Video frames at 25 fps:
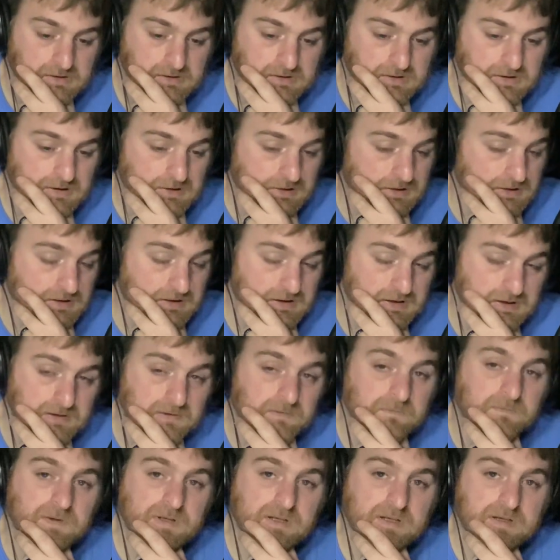in the
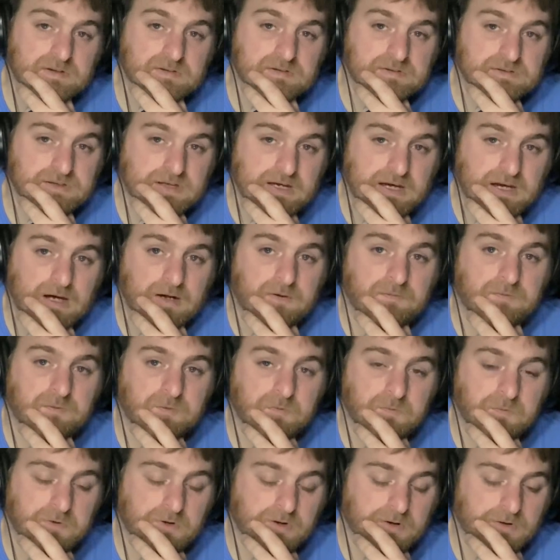evenings, after
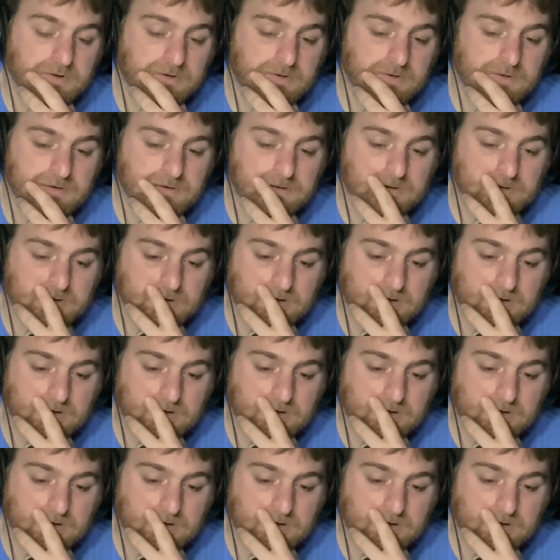work,